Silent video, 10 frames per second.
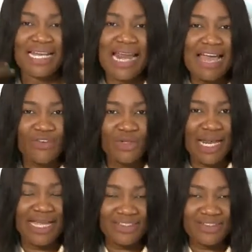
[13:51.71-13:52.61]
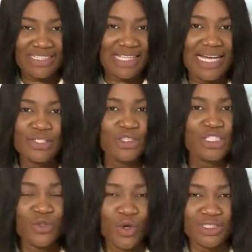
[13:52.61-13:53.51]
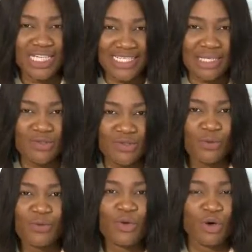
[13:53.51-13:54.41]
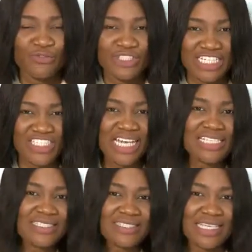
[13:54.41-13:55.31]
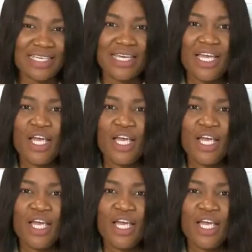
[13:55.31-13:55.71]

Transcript: They are live online right now. I don't need to call their names for confidentiality's sake.